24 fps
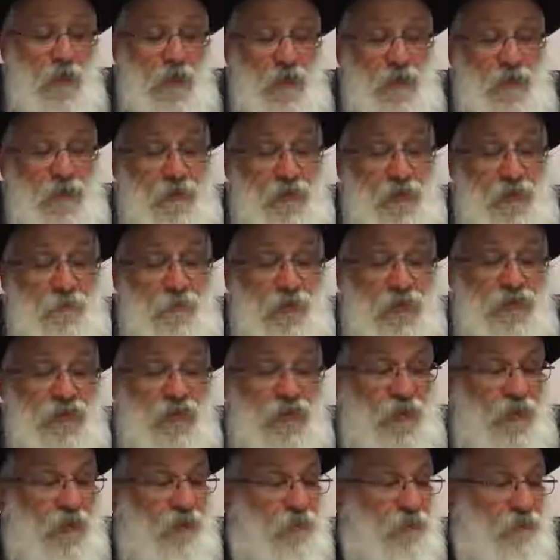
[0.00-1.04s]
ini
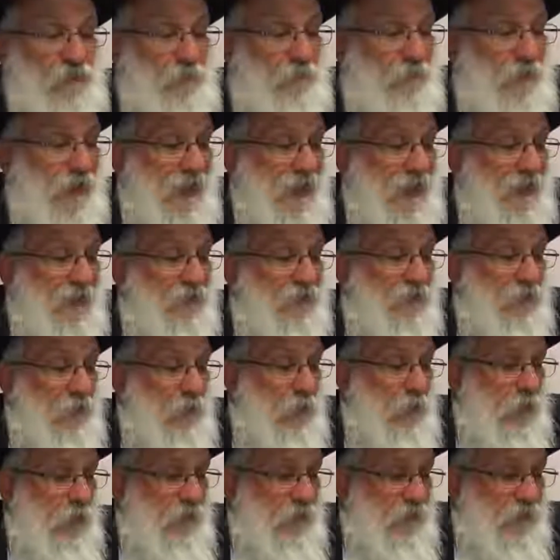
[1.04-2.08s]
mashchi some es
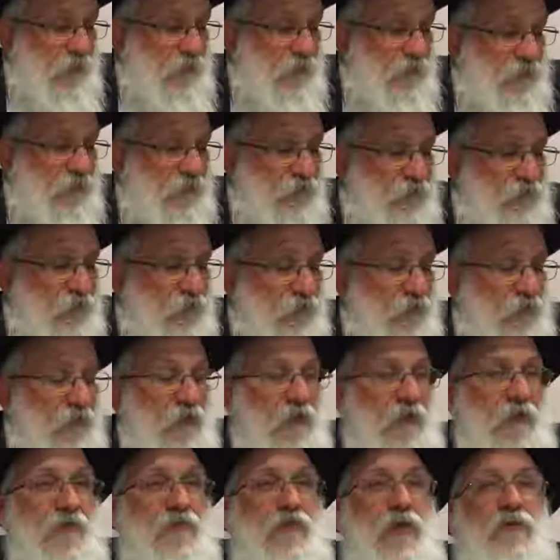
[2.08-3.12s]
ha'aretz,
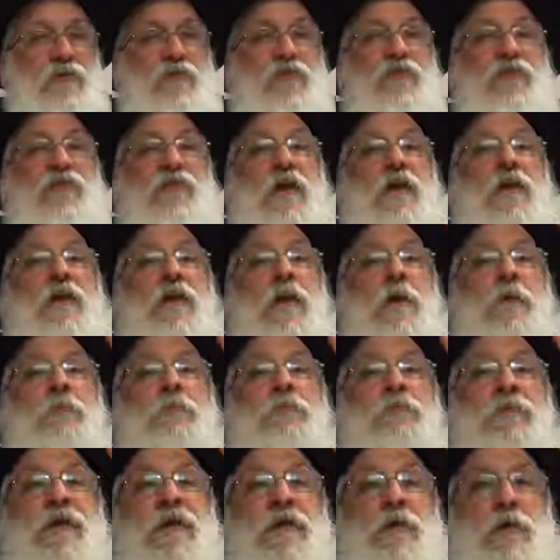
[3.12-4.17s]
it doesn't say
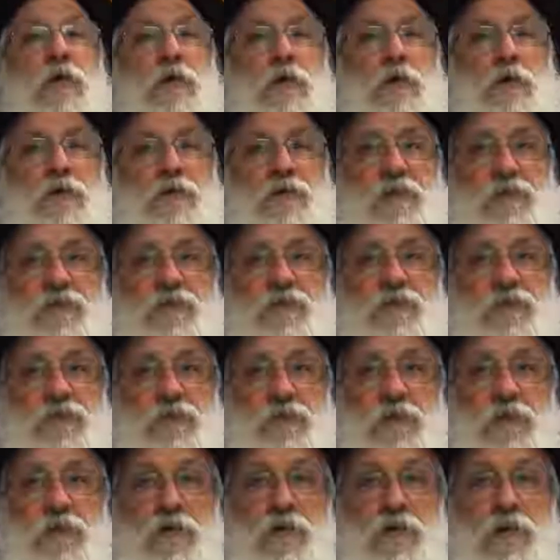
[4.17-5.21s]
min
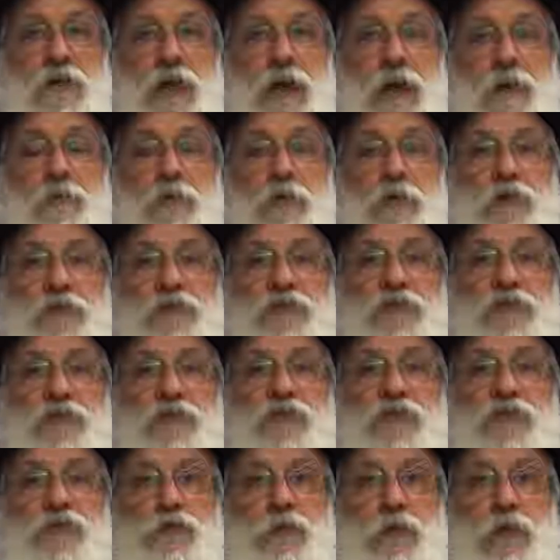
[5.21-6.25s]
ha'aretz, I'm going to
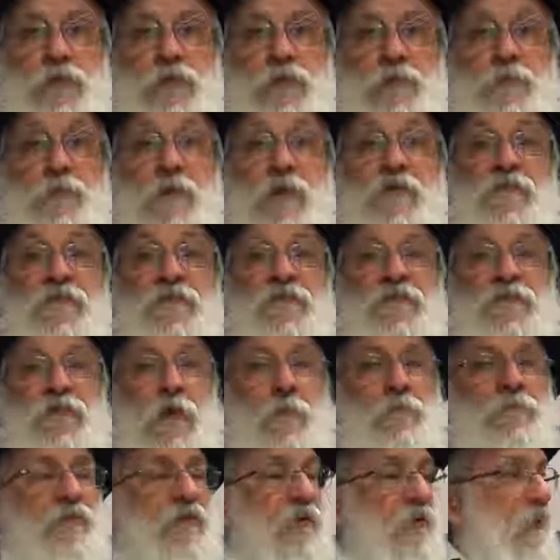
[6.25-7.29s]
destroy them
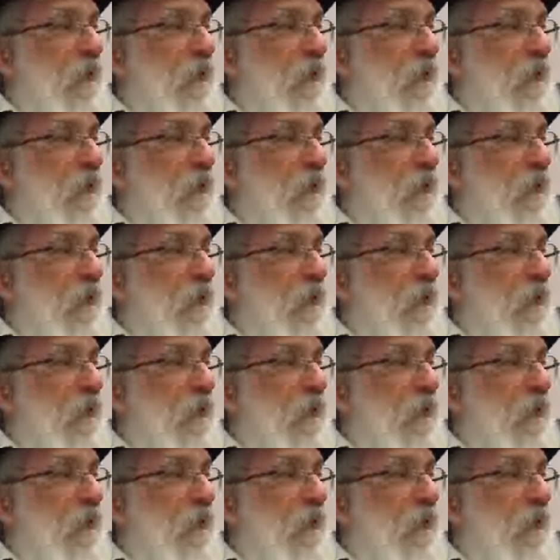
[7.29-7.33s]
from the